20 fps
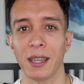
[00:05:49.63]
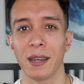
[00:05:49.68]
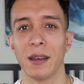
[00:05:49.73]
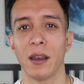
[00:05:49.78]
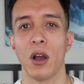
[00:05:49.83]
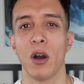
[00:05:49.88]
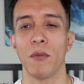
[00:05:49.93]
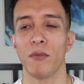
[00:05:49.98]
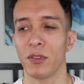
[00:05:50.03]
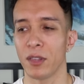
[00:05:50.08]
and
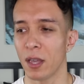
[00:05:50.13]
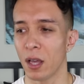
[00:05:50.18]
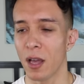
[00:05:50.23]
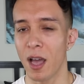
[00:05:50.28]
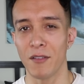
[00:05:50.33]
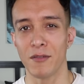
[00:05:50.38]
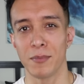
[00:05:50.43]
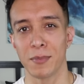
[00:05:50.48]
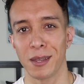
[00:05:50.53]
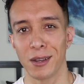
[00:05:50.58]
hopefully I'll
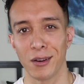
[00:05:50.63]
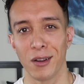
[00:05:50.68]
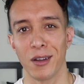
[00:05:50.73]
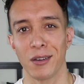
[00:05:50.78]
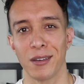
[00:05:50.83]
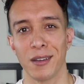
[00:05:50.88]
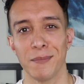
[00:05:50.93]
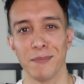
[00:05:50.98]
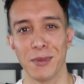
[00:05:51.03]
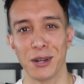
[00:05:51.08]
have him here
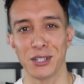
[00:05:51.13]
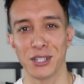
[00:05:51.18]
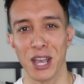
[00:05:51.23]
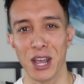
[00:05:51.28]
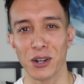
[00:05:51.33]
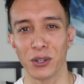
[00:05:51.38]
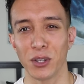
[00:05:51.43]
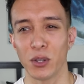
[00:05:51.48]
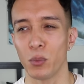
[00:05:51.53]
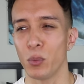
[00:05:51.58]
on my
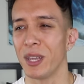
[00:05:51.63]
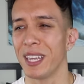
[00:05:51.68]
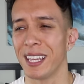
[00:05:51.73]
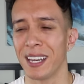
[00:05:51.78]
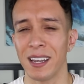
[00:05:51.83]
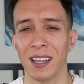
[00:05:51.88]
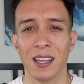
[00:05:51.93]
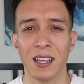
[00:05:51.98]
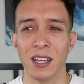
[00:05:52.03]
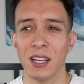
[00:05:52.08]
channel and we
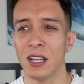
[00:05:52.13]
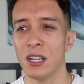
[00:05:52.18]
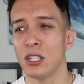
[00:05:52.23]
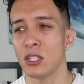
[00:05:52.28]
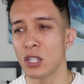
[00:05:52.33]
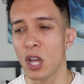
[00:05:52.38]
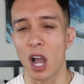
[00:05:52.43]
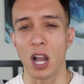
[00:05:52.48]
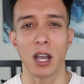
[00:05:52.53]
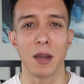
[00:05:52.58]
can
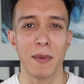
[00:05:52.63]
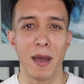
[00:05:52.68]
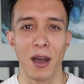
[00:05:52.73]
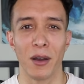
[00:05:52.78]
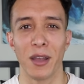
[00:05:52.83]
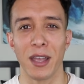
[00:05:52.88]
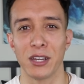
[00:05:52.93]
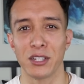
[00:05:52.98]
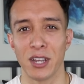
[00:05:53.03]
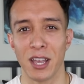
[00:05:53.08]
talk
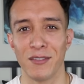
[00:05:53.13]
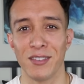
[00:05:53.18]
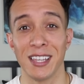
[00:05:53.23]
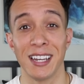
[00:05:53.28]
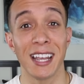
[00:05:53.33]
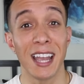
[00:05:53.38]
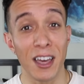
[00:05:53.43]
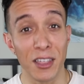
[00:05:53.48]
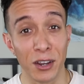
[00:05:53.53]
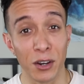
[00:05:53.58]
about H I V
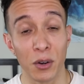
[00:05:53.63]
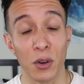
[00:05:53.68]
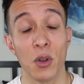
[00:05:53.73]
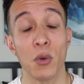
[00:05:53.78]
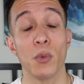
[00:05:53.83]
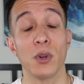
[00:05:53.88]
together,